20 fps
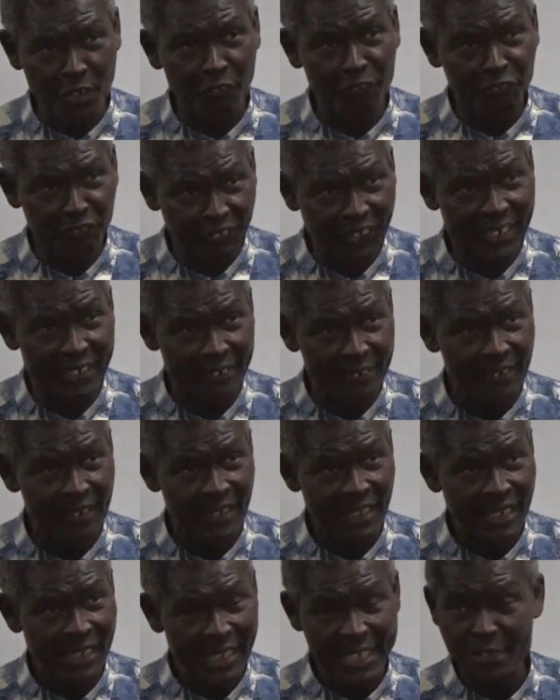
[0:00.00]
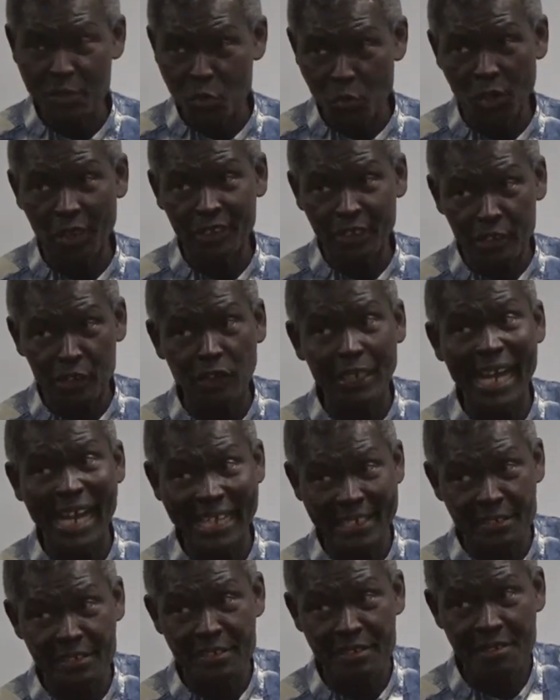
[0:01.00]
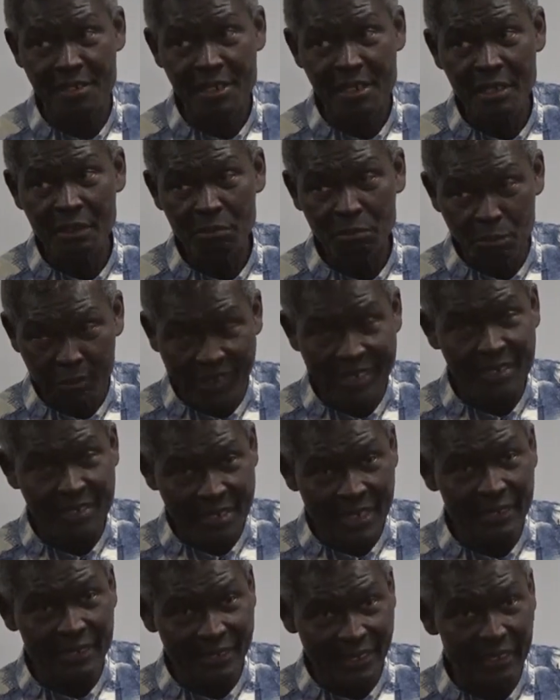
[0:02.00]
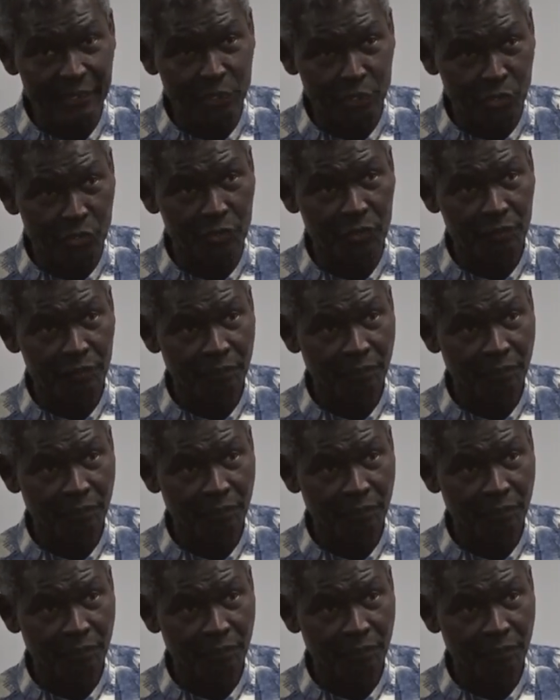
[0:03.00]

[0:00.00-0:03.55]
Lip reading: of faith is what Christ brings it into.